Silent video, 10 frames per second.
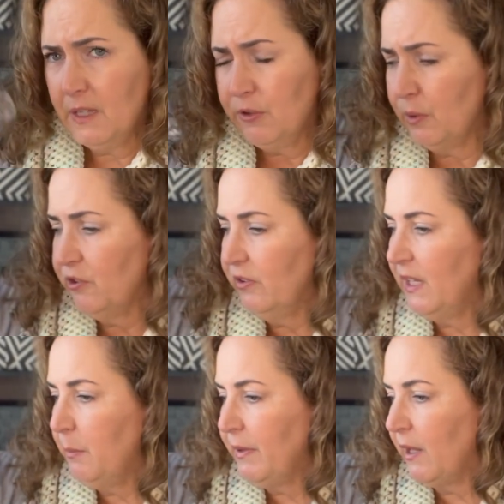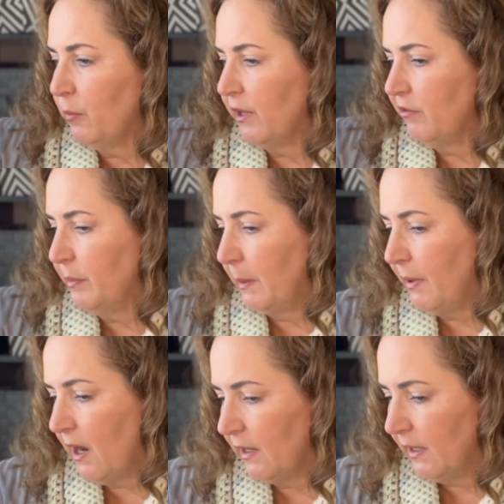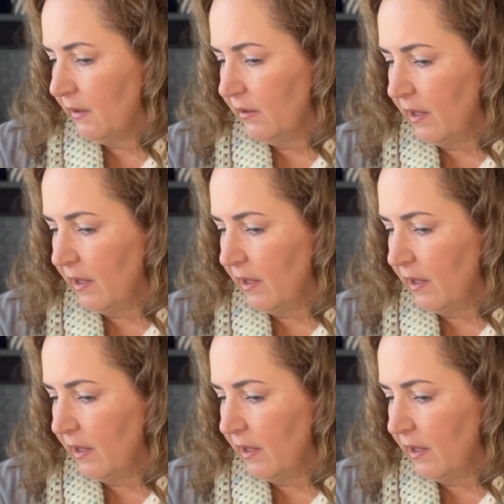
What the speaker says: So I just keep that in one of my pockets.